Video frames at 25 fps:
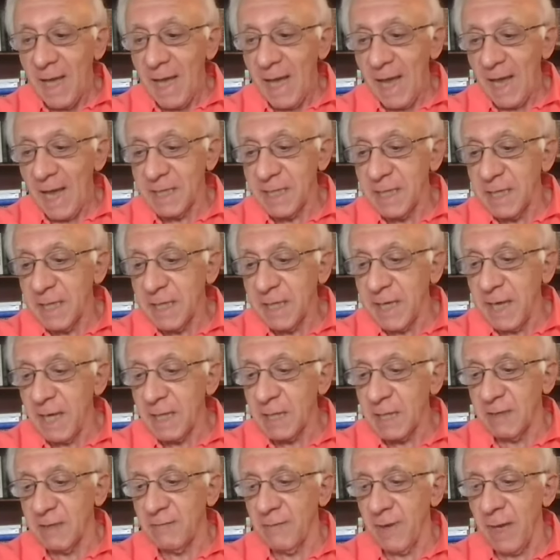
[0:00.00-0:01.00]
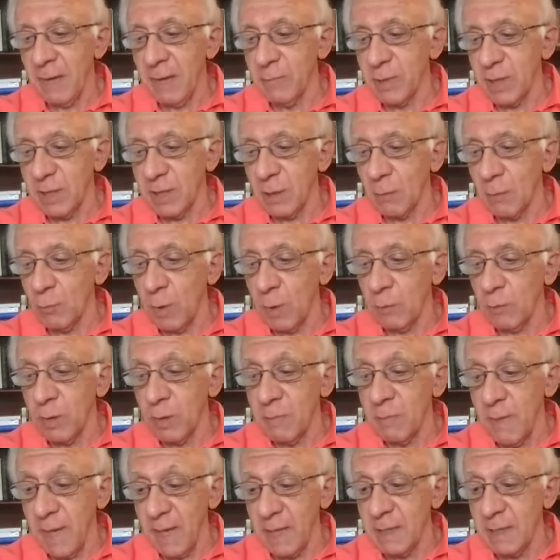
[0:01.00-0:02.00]
As in the case of Amazon, what
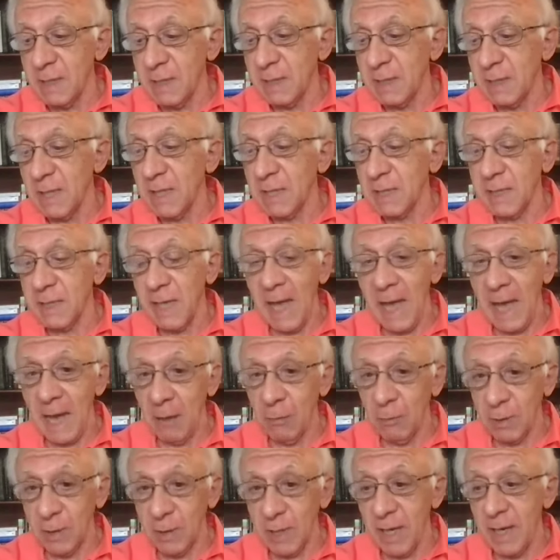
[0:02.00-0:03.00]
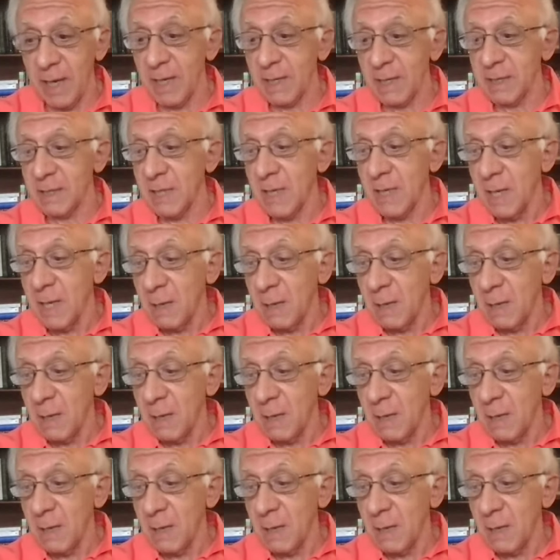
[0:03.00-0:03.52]
remains is to outlast